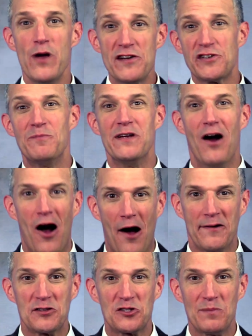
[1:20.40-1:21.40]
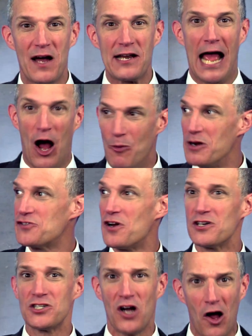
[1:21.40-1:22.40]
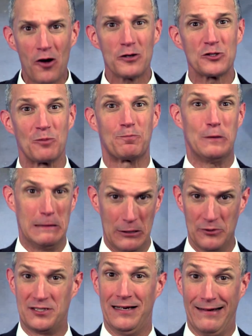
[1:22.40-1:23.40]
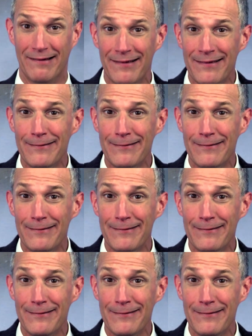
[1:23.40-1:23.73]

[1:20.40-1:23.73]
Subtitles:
we should be honest about how much our cars are polluting.